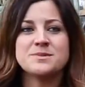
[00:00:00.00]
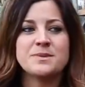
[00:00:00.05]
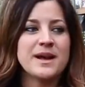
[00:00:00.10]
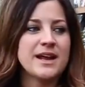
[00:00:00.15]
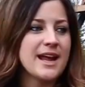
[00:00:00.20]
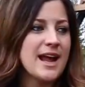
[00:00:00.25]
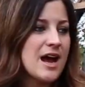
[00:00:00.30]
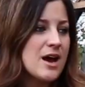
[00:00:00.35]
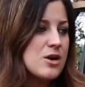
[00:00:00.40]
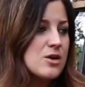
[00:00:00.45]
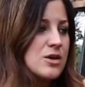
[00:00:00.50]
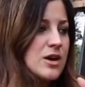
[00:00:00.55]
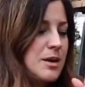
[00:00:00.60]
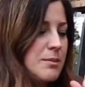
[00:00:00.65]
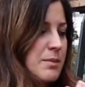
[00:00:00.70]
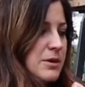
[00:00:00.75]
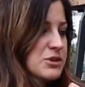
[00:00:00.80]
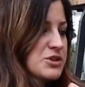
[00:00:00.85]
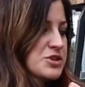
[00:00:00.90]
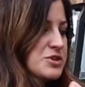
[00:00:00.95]
pick out a
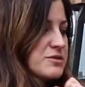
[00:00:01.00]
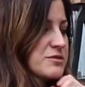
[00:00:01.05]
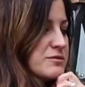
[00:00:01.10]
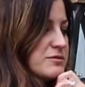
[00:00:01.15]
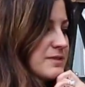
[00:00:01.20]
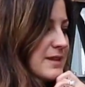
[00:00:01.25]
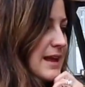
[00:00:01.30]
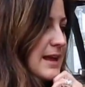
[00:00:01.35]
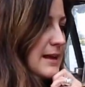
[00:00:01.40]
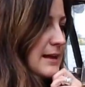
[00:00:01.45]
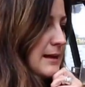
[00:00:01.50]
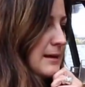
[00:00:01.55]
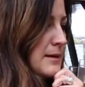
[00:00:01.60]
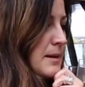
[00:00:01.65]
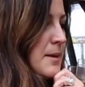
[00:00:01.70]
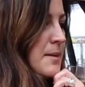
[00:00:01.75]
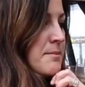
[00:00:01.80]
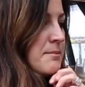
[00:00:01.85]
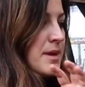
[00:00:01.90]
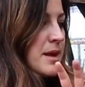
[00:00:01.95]
bunch of like,
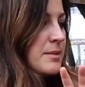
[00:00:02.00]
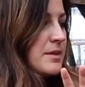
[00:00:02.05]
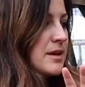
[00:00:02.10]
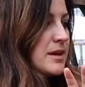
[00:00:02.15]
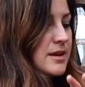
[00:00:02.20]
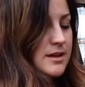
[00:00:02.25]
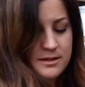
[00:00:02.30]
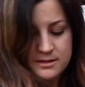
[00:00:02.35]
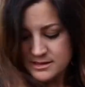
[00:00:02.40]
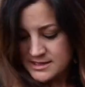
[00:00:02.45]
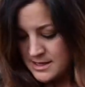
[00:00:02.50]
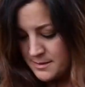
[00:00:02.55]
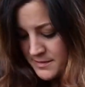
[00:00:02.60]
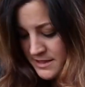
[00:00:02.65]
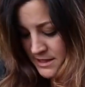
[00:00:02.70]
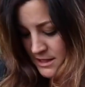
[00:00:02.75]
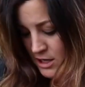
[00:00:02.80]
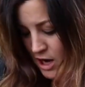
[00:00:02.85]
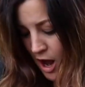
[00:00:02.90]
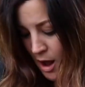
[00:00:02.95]
maybe
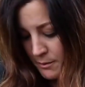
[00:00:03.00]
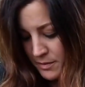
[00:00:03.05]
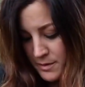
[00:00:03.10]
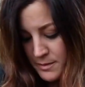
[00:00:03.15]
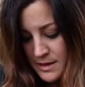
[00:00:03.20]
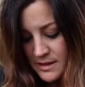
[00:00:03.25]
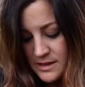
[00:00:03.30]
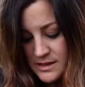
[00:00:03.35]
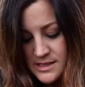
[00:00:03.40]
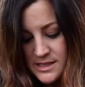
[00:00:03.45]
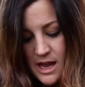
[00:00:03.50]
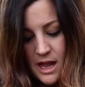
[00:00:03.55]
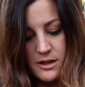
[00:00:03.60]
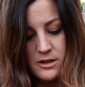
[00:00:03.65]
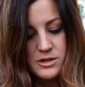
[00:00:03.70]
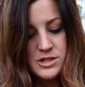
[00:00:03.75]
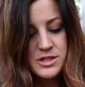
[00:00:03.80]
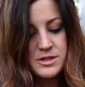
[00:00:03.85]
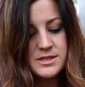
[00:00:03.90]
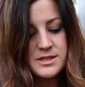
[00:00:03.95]
something to complement this
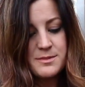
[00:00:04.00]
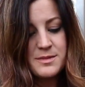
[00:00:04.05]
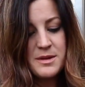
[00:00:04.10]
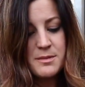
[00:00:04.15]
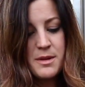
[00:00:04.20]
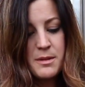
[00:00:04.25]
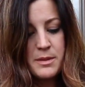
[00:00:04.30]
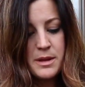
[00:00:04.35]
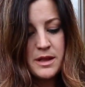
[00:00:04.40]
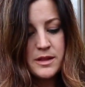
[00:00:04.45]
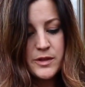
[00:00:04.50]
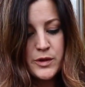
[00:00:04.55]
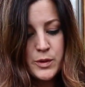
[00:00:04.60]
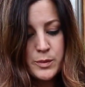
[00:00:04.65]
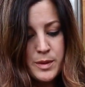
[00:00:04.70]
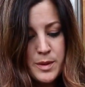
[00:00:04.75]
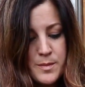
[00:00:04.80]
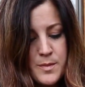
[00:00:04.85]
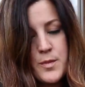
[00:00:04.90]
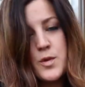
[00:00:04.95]
color, so something maybe a little
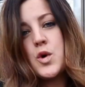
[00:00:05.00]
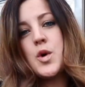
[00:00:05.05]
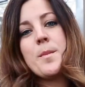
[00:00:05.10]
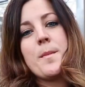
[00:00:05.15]
bit more